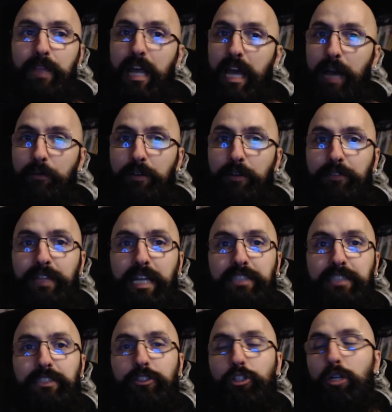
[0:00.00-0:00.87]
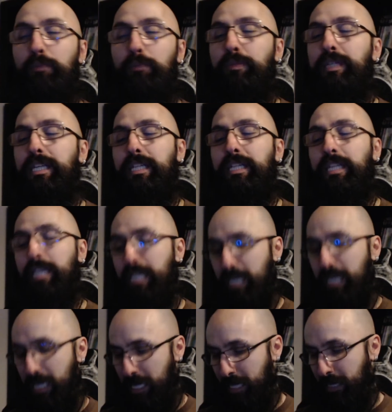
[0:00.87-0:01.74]
However that's interpreted,
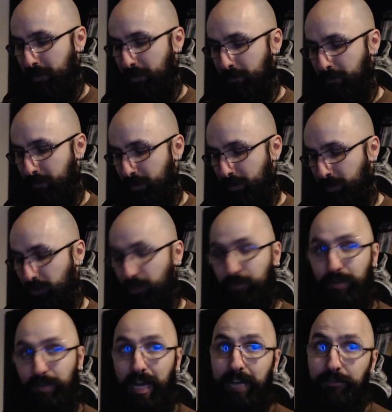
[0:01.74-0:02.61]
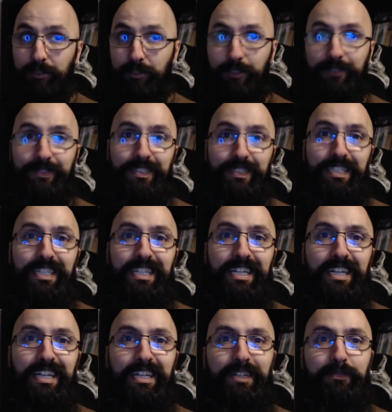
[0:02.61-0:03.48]
survival.
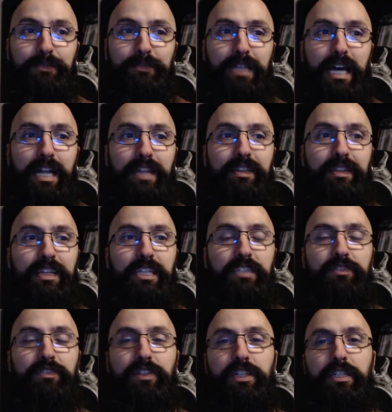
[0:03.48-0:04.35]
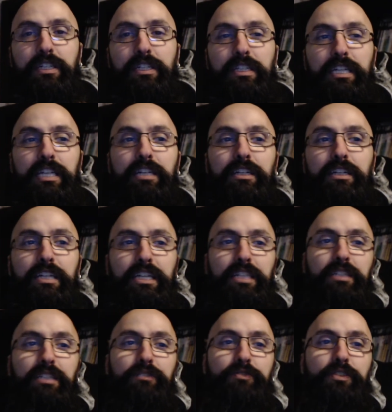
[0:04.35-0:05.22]
That I think is very clear
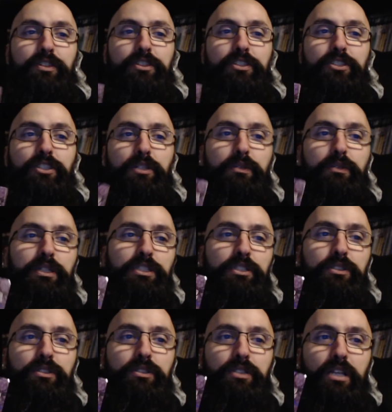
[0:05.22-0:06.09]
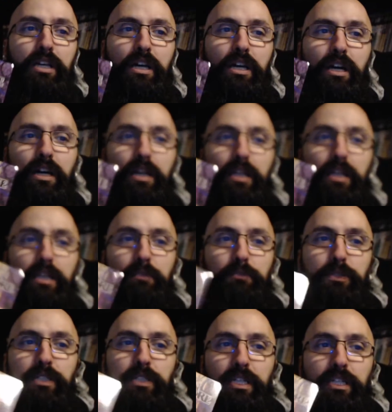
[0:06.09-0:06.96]
in the first 2 issues,
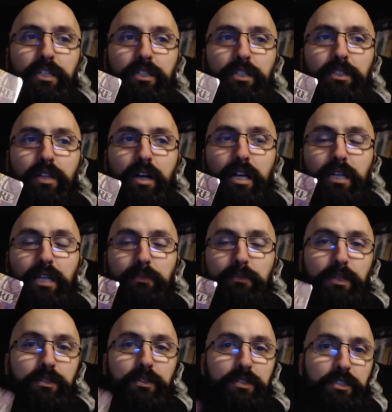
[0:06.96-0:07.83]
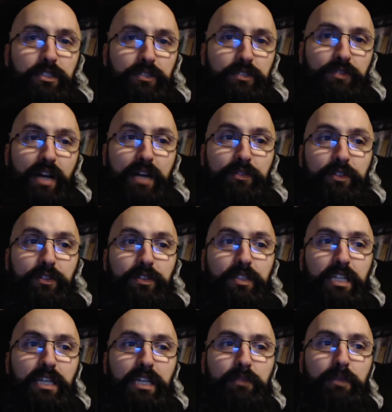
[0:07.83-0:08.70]
in particular talk about the survival
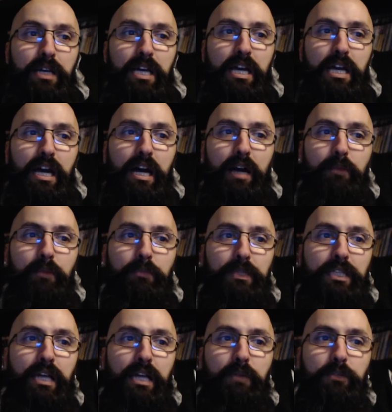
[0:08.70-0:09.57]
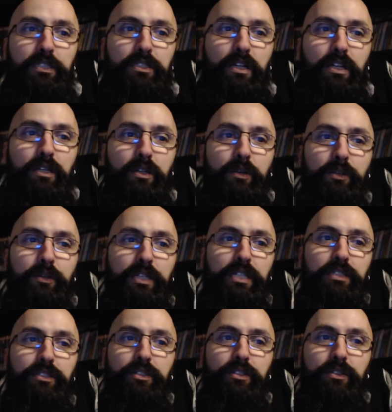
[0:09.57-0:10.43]
theme, but then we start
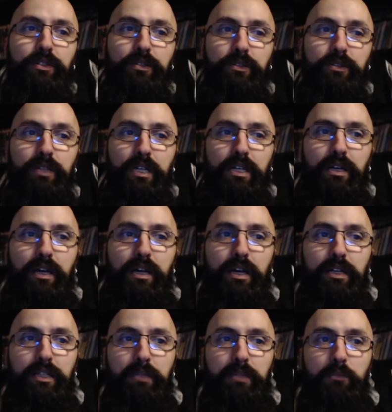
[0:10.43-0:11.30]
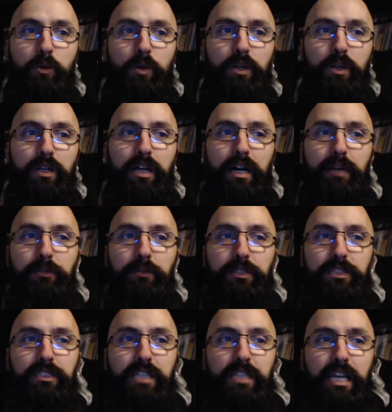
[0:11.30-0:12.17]
going into the more, I
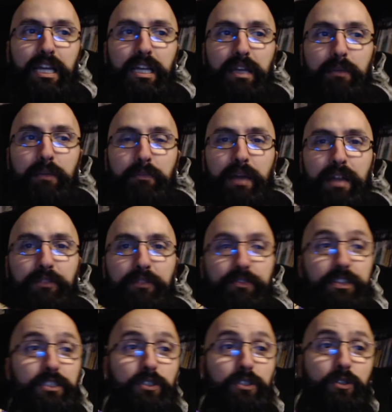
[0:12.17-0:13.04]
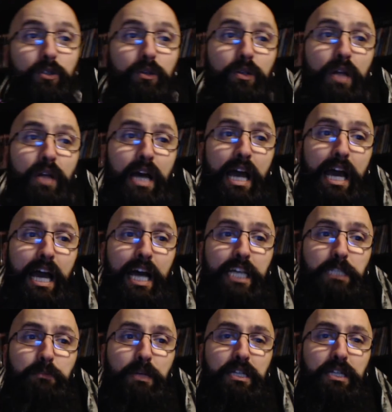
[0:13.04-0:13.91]
would say, metaphysical
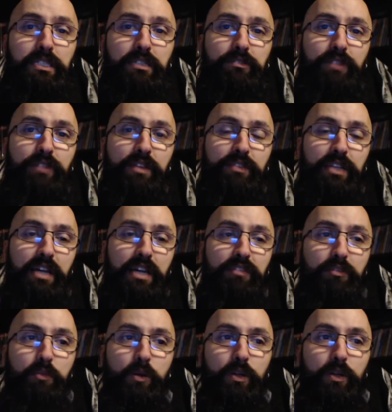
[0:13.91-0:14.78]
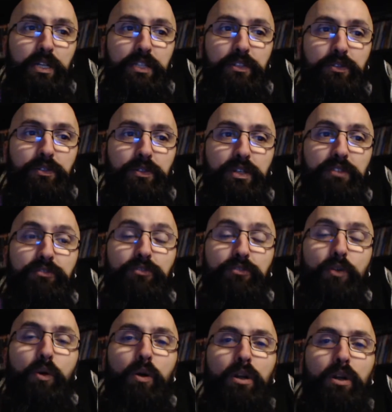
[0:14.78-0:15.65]
aspects of Raven Nevermore in 3 and
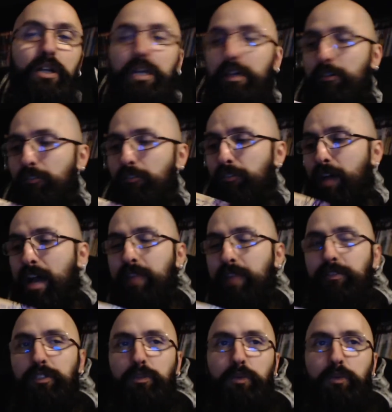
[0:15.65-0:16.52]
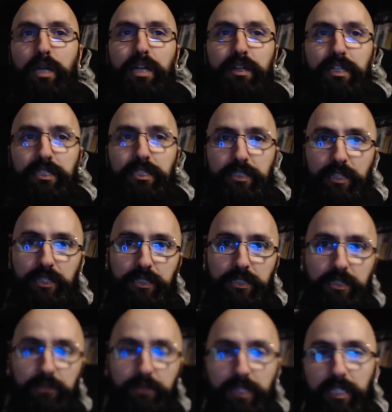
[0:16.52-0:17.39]
4. 5 is where it
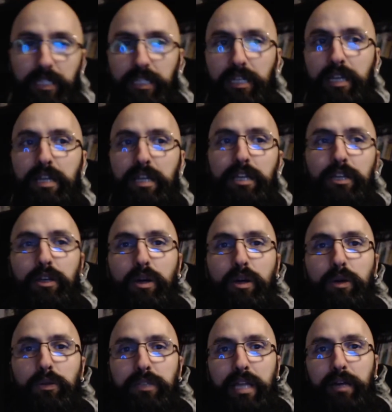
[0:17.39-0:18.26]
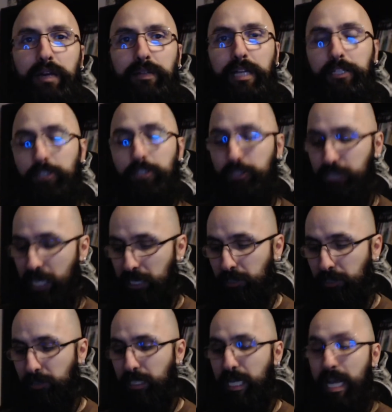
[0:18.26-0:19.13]
starts to really go down that
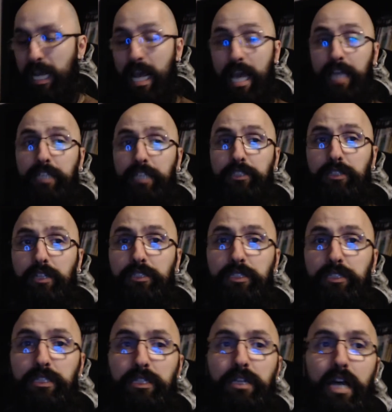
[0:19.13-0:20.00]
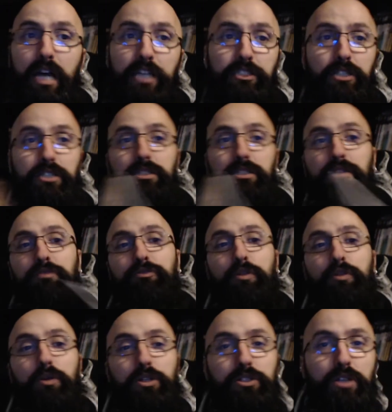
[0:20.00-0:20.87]
trajectory, and I start to
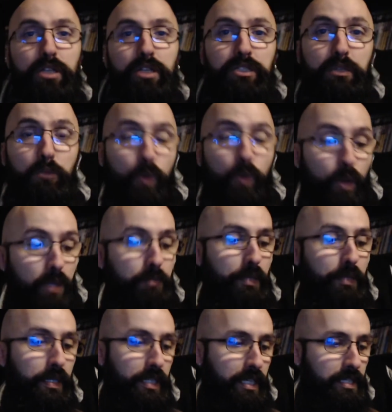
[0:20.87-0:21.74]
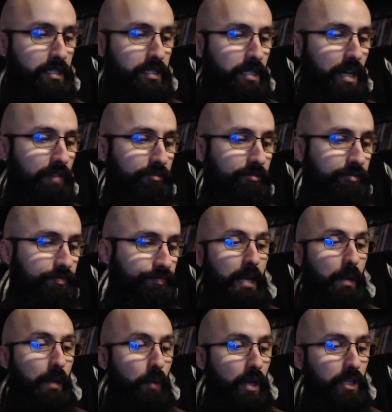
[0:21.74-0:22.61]
focus on some world building stuff. I
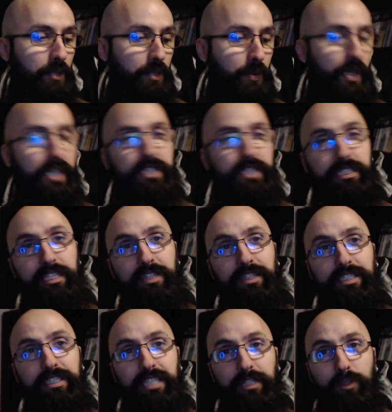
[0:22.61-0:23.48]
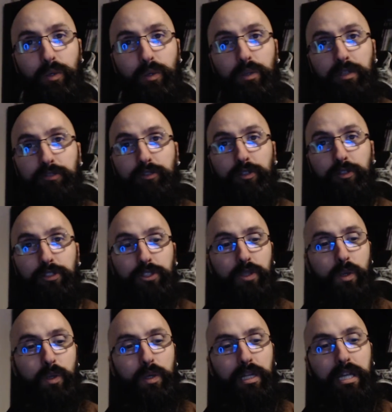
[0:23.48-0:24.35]
mean, I wanted to create a series that told a full
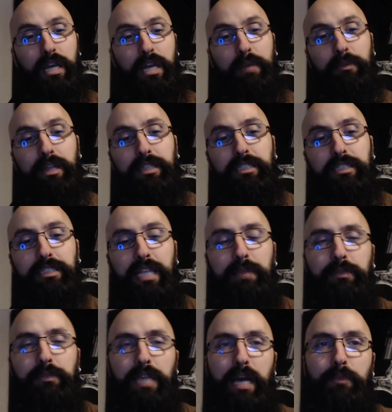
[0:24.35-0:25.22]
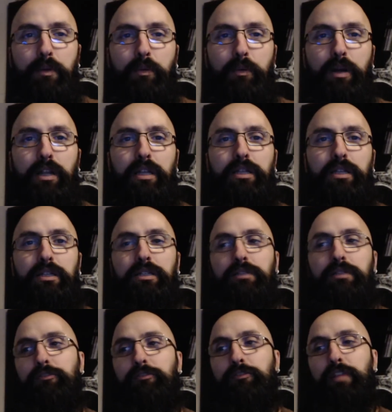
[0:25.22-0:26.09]
story, but at the same time I wanted
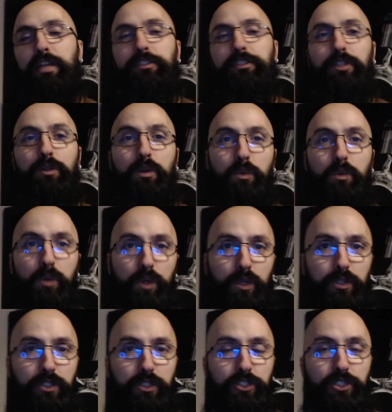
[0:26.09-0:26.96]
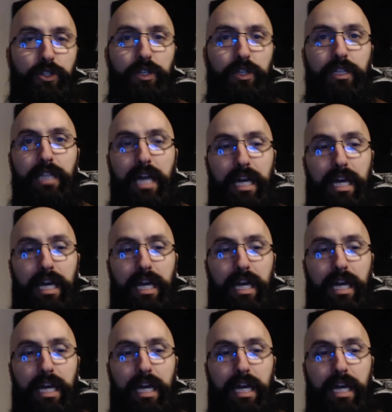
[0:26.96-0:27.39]
to flesh out a world during